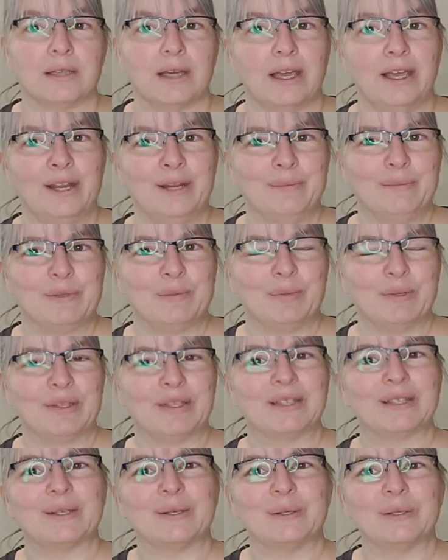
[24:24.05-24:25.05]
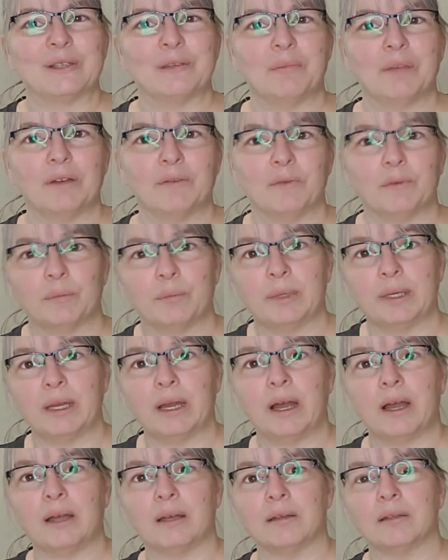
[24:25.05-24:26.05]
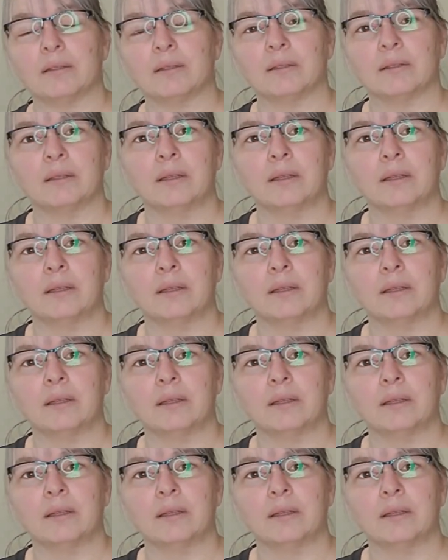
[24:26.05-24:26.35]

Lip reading: items, but this goes above and beyond.